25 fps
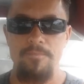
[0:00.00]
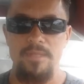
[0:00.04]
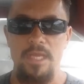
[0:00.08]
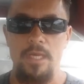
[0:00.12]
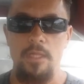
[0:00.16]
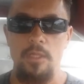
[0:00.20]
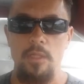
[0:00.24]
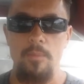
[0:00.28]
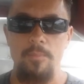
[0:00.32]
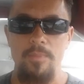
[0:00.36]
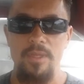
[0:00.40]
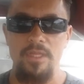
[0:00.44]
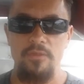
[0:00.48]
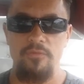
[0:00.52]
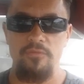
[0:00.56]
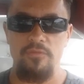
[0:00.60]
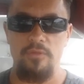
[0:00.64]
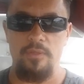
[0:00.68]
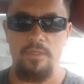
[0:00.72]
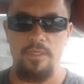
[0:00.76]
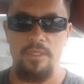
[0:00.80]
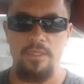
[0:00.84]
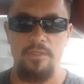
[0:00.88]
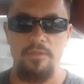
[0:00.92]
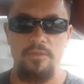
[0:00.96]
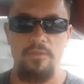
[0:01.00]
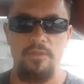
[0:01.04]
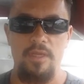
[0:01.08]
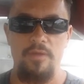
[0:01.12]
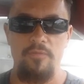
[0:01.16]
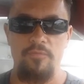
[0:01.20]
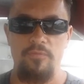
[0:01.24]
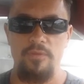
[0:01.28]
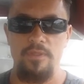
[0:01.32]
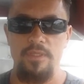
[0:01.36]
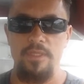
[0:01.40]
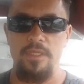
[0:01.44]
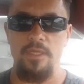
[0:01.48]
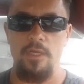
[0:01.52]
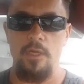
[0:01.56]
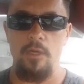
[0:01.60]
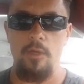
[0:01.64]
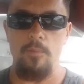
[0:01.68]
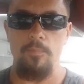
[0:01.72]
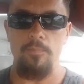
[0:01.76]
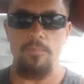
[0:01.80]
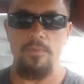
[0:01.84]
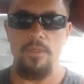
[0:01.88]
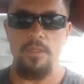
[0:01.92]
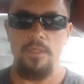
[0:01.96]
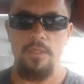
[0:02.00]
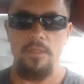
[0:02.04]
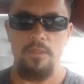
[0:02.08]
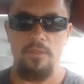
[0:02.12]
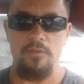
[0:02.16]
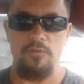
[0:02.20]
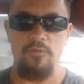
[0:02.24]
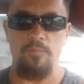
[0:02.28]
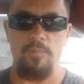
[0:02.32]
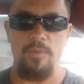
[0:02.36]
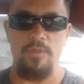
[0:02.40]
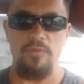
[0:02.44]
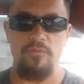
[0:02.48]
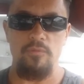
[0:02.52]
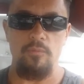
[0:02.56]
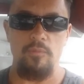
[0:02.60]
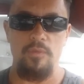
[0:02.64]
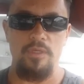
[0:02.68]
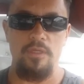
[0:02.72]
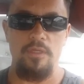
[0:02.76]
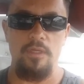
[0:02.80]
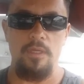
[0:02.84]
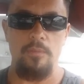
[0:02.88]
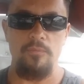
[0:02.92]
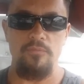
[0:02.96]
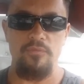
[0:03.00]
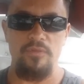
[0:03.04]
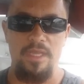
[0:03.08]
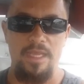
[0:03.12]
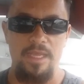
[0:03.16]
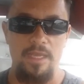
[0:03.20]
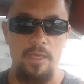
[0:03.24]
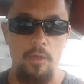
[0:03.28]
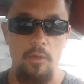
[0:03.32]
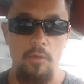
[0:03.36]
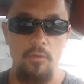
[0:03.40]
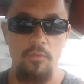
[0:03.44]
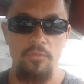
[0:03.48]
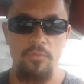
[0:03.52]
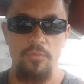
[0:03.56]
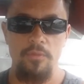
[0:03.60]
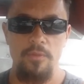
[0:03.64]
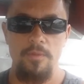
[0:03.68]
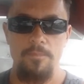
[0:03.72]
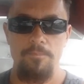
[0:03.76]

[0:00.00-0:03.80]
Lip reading: elements that can definitely help, especially when it comes to health,